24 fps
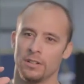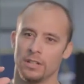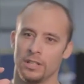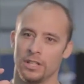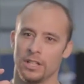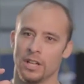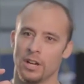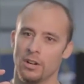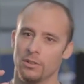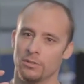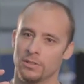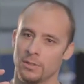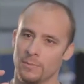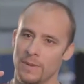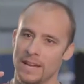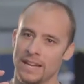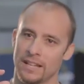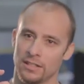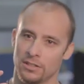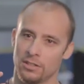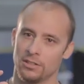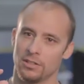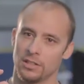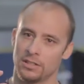to
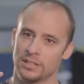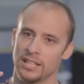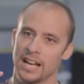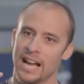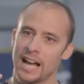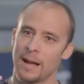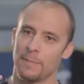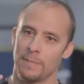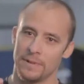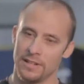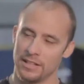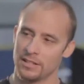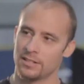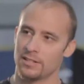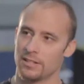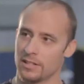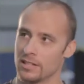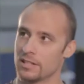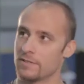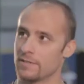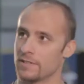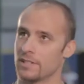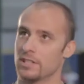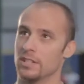make it to the top. And this
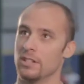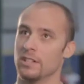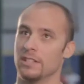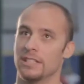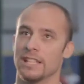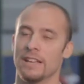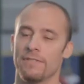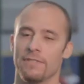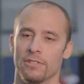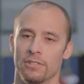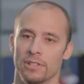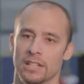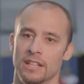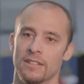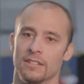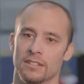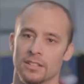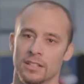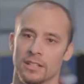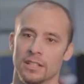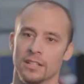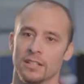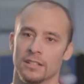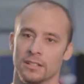facility definitely will give
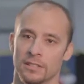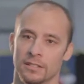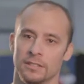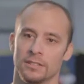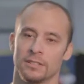it to you.